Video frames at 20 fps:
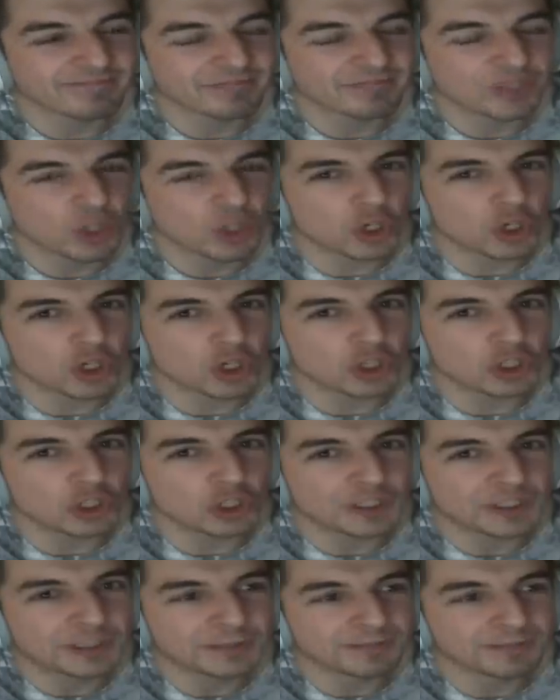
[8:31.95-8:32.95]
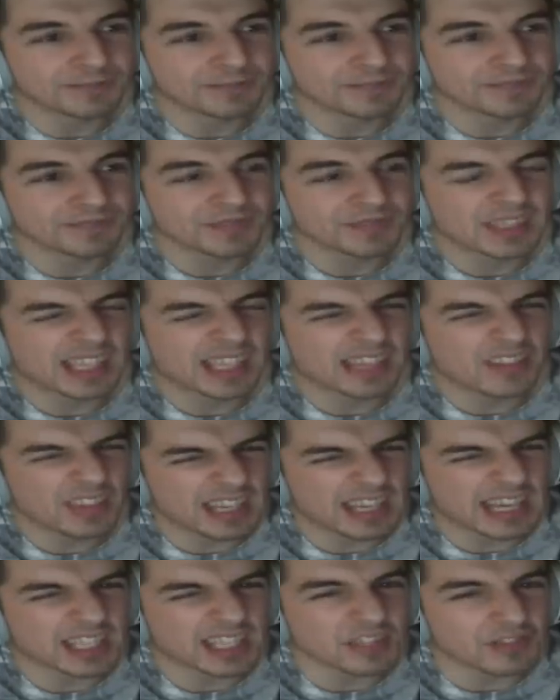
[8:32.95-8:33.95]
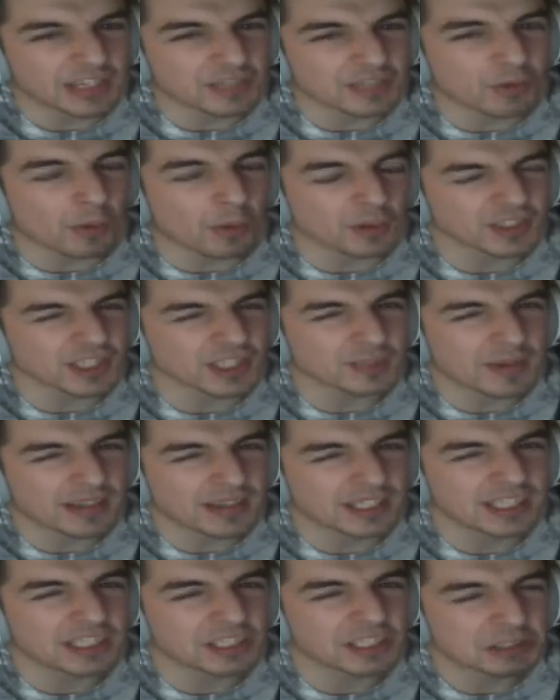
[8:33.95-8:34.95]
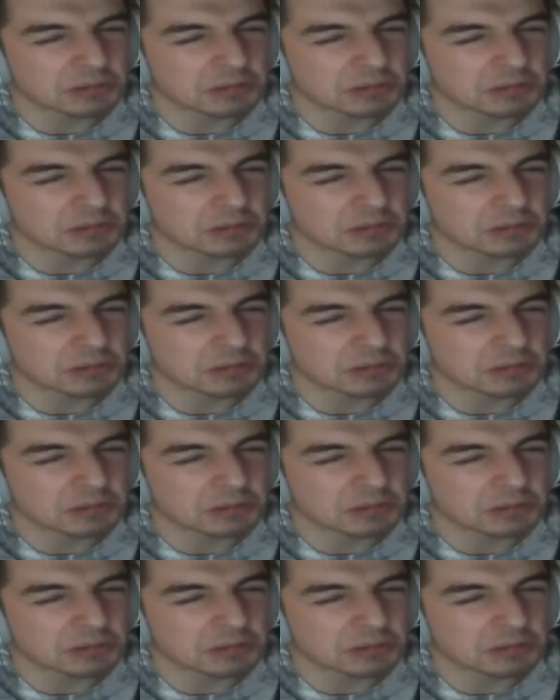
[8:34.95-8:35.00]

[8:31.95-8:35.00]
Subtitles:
Not good. I think that's the reason why we got suspended.